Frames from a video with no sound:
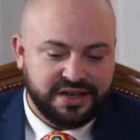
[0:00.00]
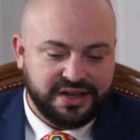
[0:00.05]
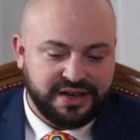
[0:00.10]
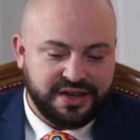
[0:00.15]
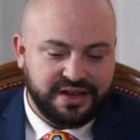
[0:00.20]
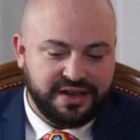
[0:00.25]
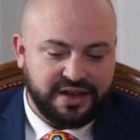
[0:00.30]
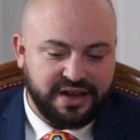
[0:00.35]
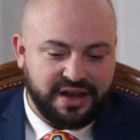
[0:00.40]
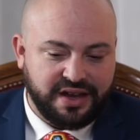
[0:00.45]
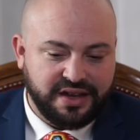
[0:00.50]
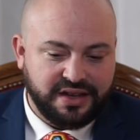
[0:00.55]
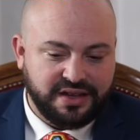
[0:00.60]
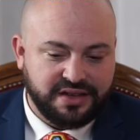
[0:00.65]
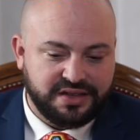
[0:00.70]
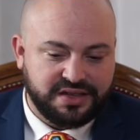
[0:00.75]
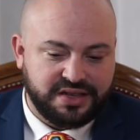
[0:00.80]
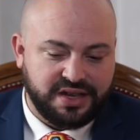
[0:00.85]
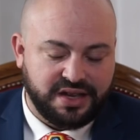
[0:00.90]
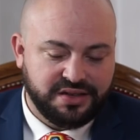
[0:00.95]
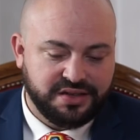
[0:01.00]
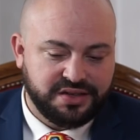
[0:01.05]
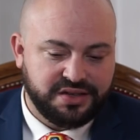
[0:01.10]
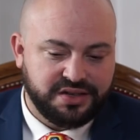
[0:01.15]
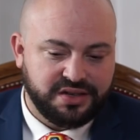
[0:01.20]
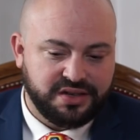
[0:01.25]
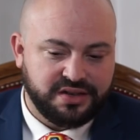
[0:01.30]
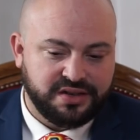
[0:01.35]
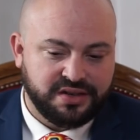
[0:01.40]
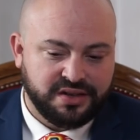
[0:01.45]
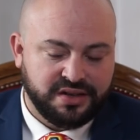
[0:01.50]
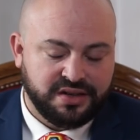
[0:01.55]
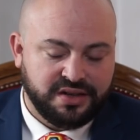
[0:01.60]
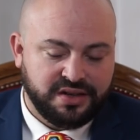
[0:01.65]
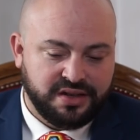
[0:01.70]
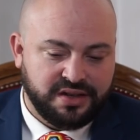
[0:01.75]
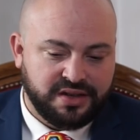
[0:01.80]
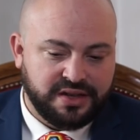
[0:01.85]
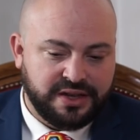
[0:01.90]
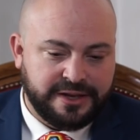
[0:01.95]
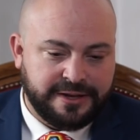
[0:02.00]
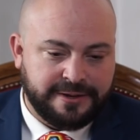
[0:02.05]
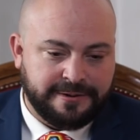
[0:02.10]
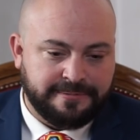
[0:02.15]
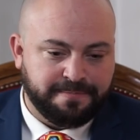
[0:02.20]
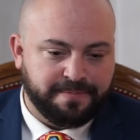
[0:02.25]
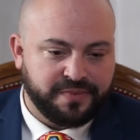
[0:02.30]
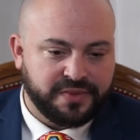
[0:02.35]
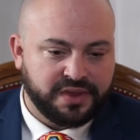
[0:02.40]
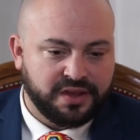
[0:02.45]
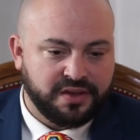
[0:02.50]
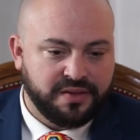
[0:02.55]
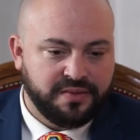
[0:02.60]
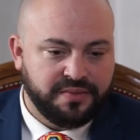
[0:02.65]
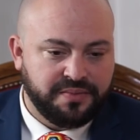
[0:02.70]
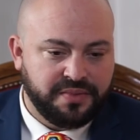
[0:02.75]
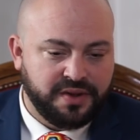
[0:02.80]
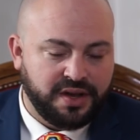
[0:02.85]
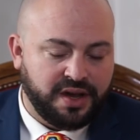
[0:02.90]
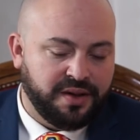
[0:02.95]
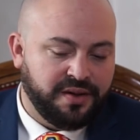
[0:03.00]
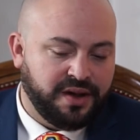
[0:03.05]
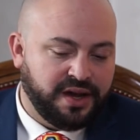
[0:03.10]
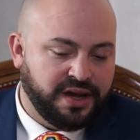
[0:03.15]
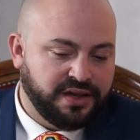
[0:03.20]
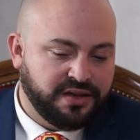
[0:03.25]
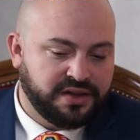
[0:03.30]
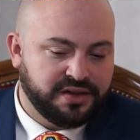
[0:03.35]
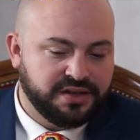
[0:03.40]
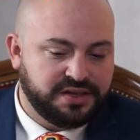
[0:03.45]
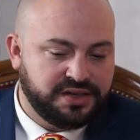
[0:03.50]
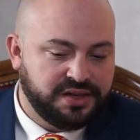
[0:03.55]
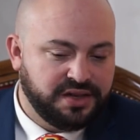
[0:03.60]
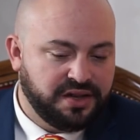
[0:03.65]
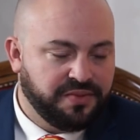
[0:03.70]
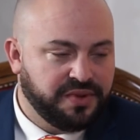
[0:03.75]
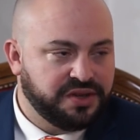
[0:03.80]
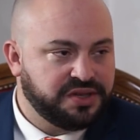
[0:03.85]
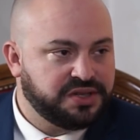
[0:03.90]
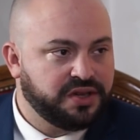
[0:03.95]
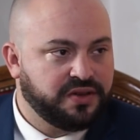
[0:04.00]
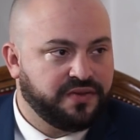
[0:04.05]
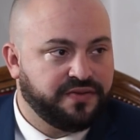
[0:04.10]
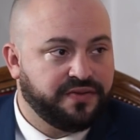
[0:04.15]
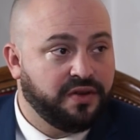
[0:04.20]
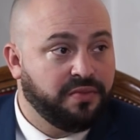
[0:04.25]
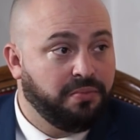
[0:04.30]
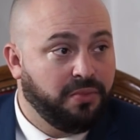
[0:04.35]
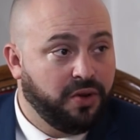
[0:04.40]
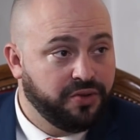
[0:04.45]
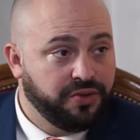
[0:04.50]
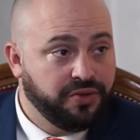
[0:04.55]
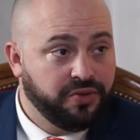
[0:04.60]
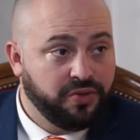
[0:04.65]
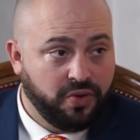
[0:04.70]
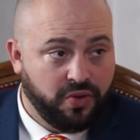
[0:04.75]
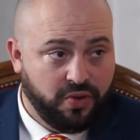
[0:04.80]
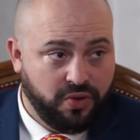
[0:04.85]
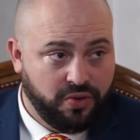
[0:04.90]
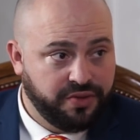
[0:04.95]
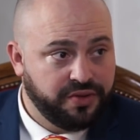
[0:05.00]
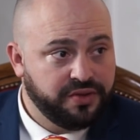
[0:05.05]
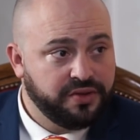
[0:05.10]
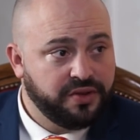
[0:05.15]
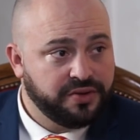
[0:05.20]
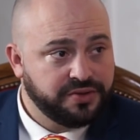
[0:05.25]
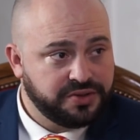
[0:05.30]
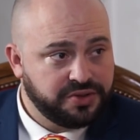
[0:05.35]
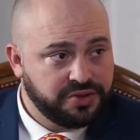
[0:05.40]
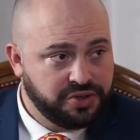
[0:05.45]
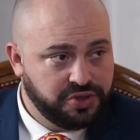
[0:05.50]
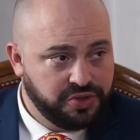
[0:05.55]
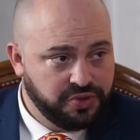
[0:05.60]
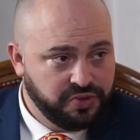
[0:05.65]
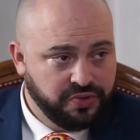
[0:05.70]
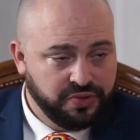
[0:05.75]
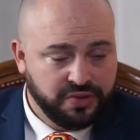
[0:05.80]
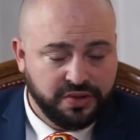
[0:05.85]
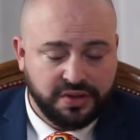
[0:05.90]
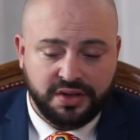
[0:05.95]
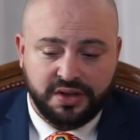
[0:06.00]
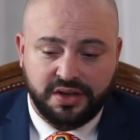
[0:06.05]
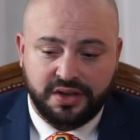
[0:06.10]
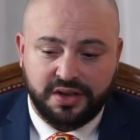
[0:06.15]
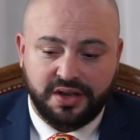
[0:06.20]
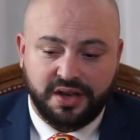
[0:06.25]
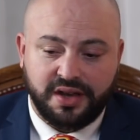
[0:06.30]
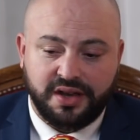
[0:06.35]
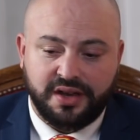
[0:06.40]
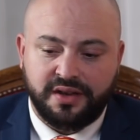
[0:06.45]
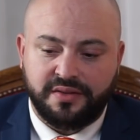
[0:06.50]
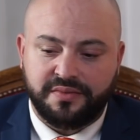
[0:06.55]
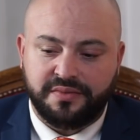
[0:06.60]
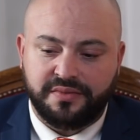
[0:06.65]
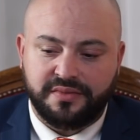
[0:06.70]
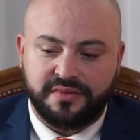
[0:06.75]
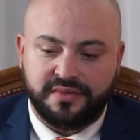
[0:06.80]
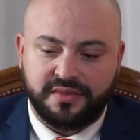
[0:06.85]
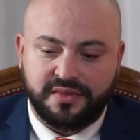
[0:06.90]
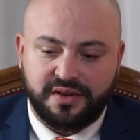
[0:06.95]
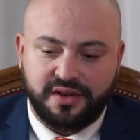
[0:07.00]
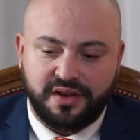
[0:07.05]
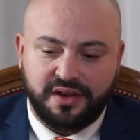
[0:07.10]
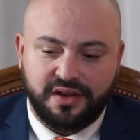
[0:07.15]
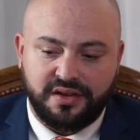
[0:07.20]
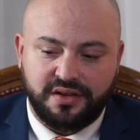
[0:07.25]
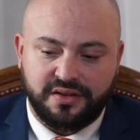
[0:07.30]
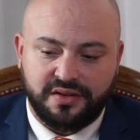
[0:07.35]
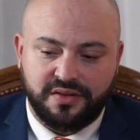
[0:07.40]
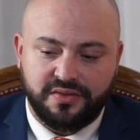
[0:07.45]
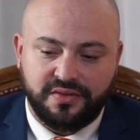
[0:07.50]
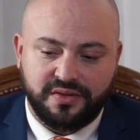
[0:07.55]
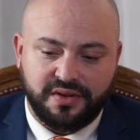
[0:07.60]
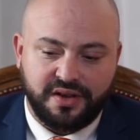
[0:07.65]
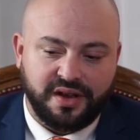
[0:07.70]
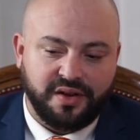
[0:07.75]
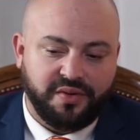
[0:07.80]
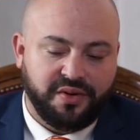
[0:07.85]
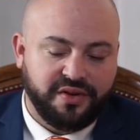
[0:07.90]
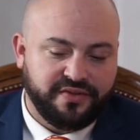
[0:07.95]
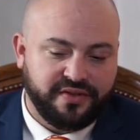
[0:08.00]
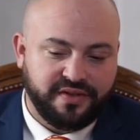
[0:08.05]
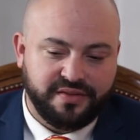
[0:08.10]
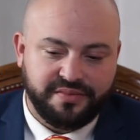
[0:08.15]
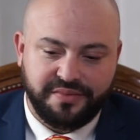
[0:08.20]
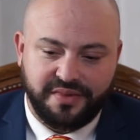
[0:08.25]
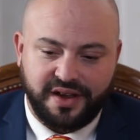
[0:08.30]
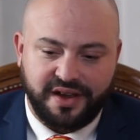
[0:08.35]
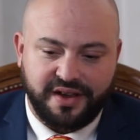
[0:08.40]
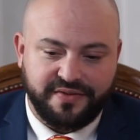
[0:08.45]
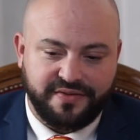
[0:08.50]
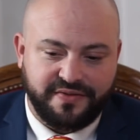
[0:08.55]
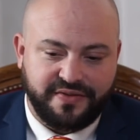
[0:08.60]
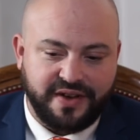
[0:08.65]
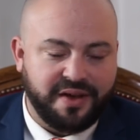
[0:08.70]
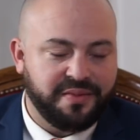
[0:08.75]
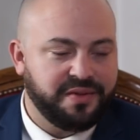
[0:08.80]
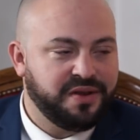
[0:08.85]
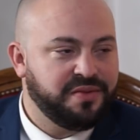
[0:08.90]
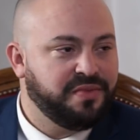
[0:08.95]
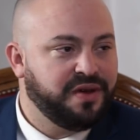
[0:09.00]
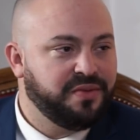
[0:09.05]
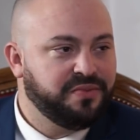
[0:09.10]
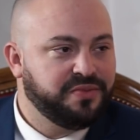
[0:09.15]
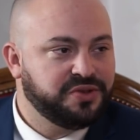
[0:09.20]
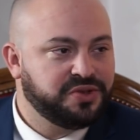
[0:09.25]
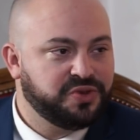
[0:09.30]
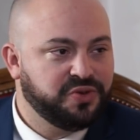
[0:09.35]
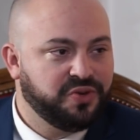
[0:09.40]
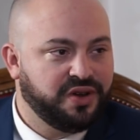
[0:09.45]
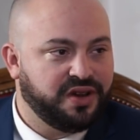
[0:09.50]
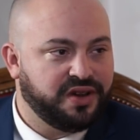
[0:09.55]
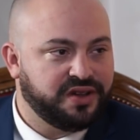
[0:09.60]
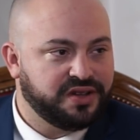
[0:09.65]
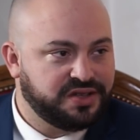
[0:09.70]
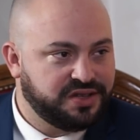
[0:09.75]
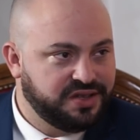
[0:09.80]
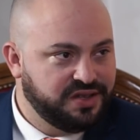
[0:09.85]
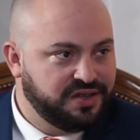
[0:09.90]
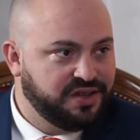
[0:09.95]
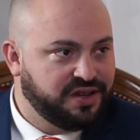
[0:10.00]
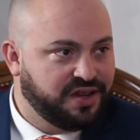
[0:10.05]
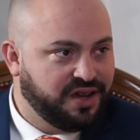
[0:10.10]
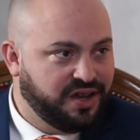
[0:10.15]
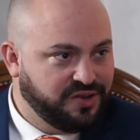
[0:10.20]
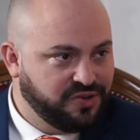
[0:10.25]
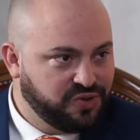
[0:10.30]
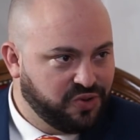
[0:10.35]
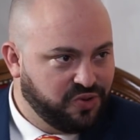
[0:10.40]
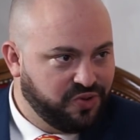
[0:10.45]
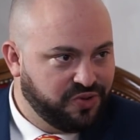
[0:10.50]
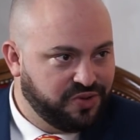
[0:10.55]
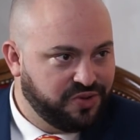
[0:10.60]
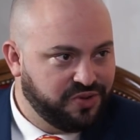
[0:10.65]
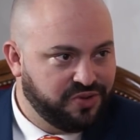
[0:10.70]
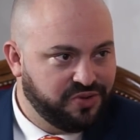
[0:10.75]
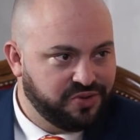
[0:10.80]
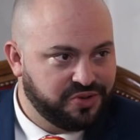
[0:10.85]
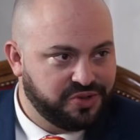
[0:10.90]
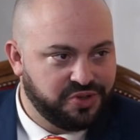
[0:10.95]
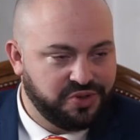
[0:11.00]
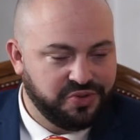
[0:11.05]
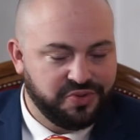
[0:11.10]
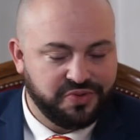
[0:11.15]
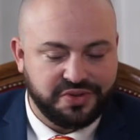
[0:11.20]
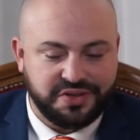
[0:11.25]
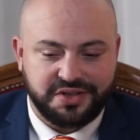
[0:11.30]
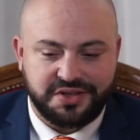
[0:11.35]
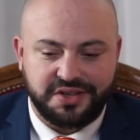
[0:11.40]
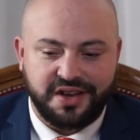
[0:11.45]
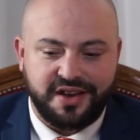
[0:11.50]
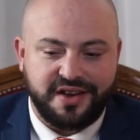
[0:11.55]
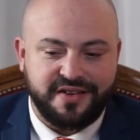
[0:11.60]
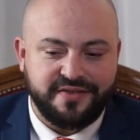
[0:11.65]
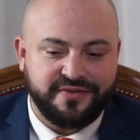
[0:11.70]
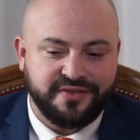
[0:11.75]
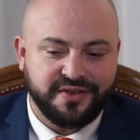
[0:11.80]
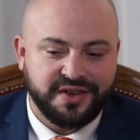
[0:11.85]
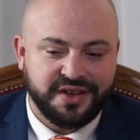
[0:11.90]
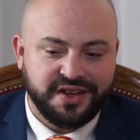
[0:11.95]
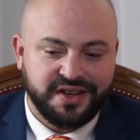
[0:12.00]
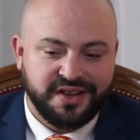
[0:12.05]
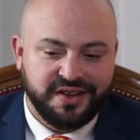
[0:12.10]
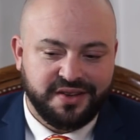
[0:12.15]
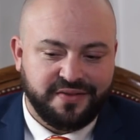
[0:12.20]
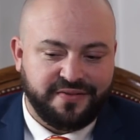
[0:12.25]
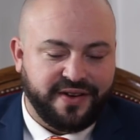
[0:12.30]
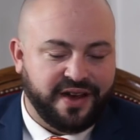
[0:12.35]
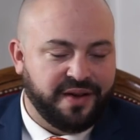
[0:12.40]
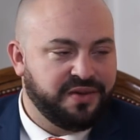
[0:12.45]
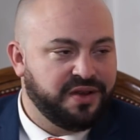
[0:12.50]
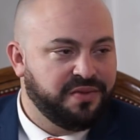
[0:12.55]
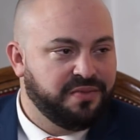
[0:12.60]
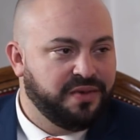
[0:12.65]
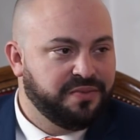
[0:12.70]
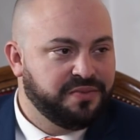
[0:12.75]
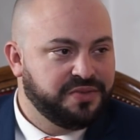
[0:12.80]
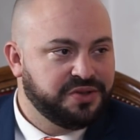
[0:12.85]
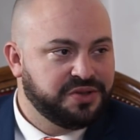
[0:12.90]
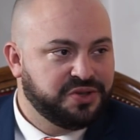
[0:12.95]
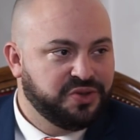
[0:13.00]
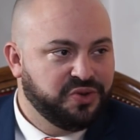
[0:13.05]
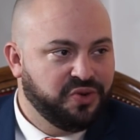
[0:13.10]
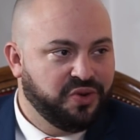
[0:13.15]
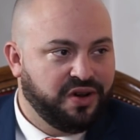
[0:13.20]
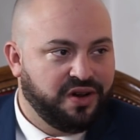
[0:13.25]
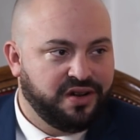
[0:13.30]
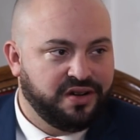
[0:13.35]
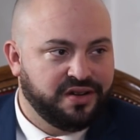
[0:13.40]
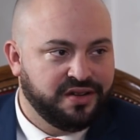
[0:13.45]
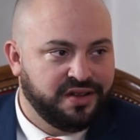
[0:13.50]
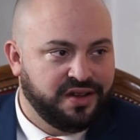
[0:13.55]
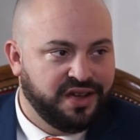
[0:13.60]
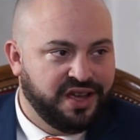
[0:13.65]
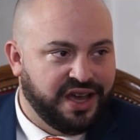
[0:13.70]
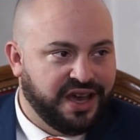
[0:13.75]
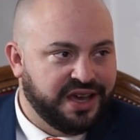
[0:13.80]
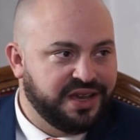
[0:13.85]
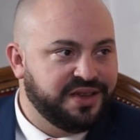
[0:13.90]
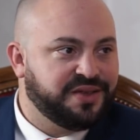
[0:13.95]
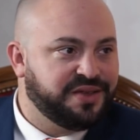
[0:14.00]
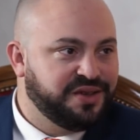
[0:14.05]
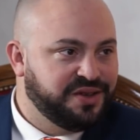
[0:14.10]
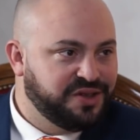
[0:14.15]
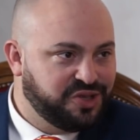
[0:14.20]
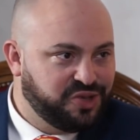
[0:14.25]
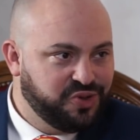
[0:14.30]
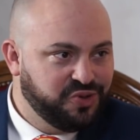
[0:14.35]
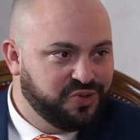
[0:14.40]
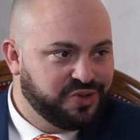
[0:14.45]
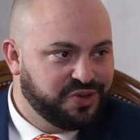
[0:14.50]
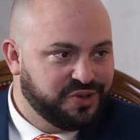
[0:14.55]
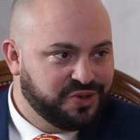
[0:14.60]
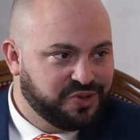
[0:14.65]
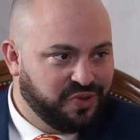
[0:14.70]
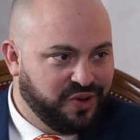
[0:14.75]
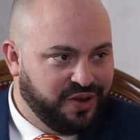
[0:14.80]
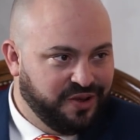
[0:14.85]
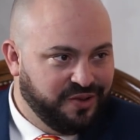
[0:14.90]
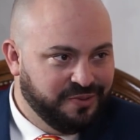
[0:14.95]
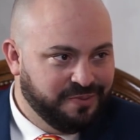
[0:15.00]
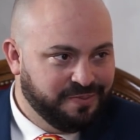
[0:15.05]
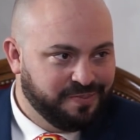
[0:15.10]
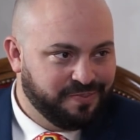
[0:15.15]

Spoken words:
I tend to, I consider myself a modern Orthodox Jew. You know, however, I have family members who are Hasidic ultra-Orthodox Jews, as I have family members who are atheist Jews as well.